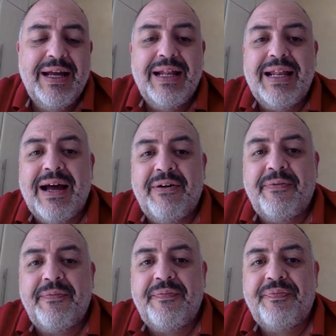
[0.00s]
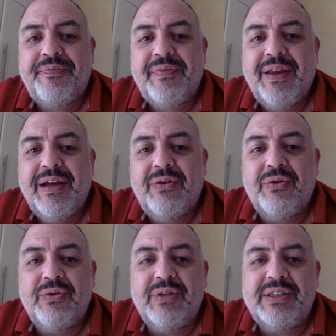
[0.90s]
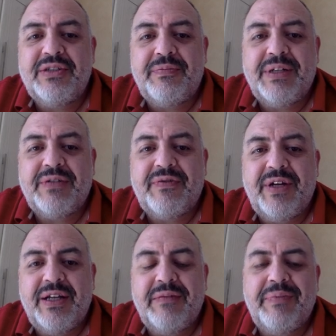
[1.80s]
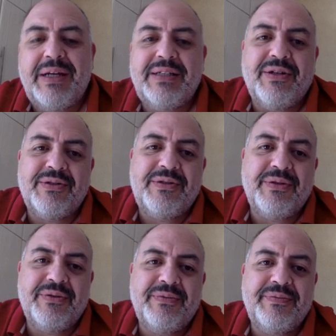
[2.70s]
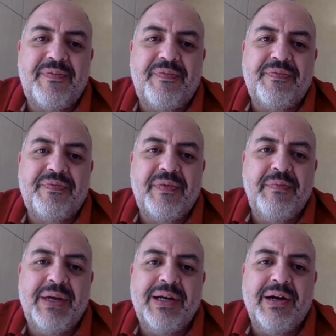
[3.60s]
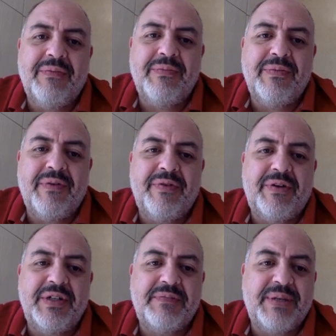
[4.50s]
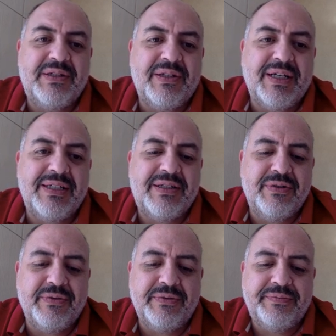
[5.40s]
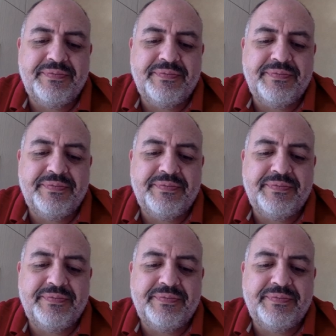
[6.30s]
Now, Google is your best friend, but it's also become a very specialized tool